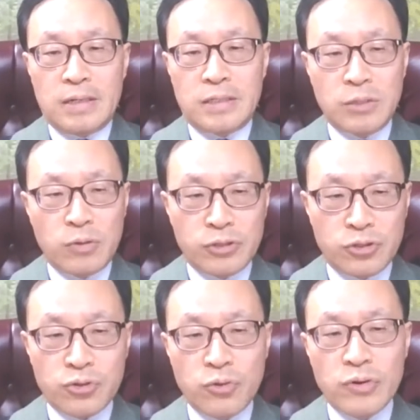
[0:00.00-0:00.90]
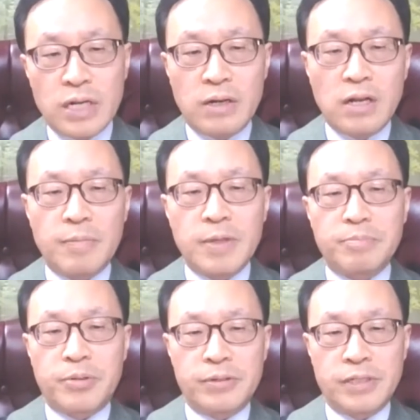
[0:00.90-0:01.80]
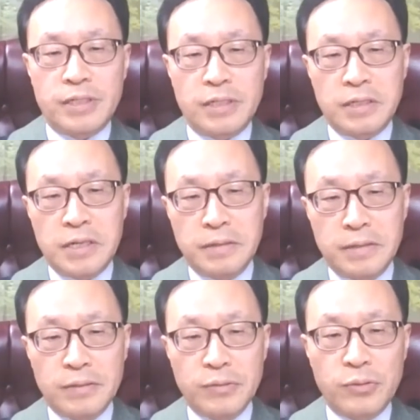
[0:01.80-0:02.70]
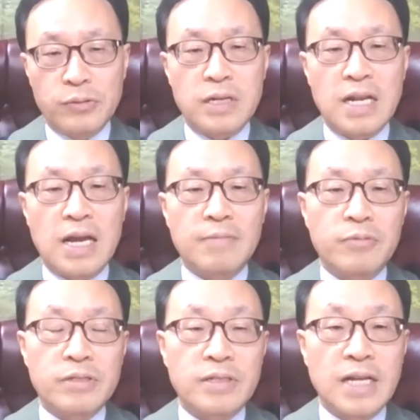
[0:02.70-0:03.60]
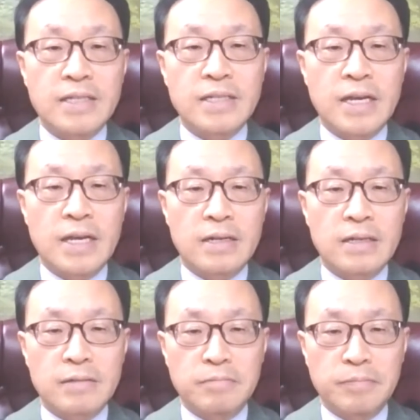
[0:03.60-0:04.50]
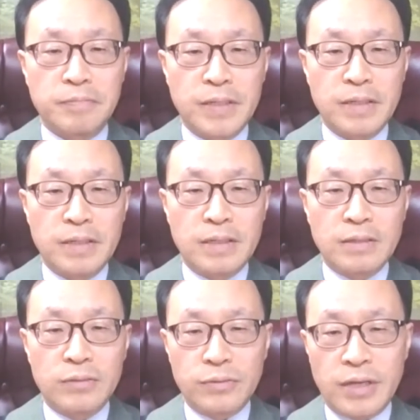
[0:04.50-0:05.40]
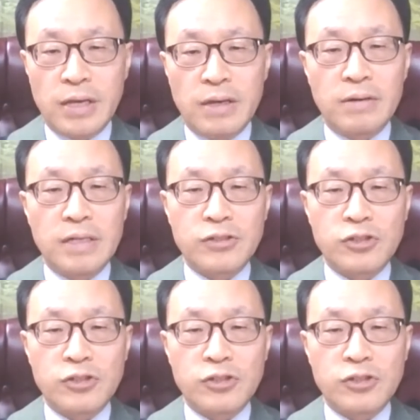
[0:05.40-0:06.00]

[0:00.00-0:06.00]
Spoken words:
She was truly a loving person whose life was dedicated to care and